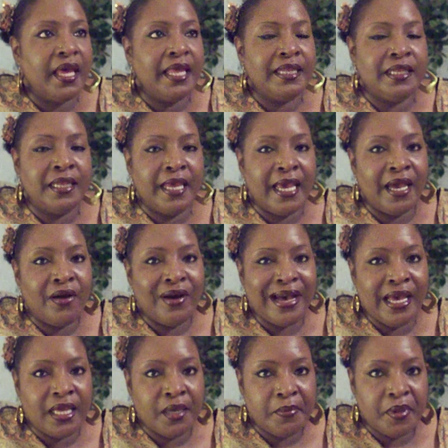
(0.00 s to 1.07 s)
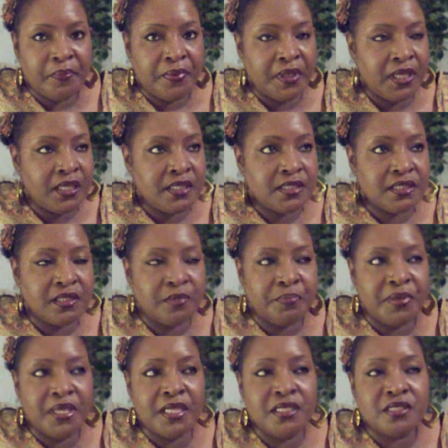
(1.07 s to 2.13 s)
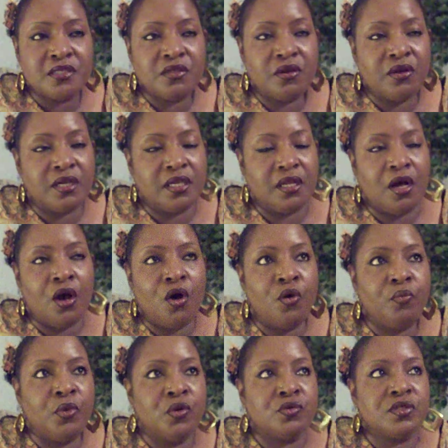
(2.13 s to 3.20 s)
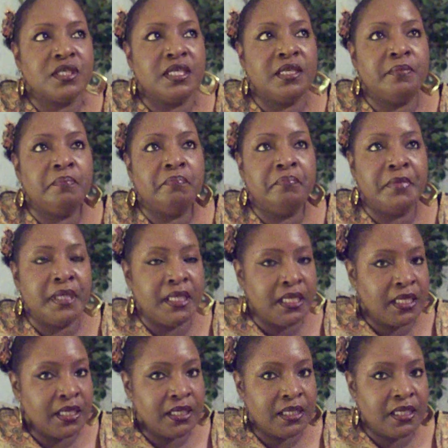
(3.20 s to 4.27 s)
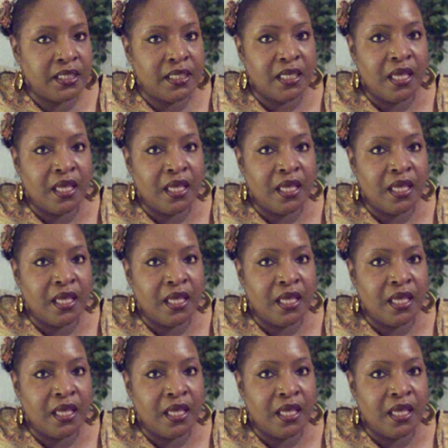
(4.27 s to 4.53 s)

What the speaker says: Now I am at peace. The peace started almost immediately.